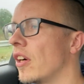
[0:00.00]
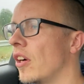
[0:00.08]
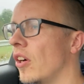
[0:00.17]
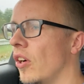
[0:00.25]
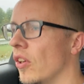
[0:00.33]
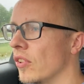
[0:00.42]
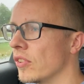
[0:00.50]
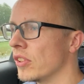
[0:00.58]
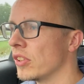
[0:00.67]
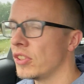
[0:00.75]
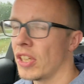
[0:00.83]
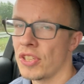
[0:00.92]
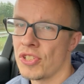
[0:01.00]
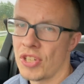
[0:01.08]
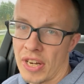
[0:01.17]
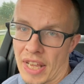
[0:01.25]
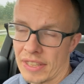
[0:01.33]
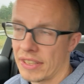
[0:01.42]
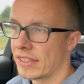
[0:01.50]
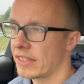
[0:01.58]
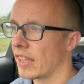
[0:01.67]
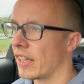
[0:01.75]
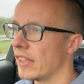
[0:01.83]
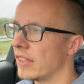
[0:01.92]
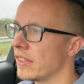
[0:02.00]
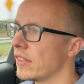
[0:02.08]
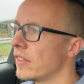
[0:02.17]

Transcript: on the genetic side,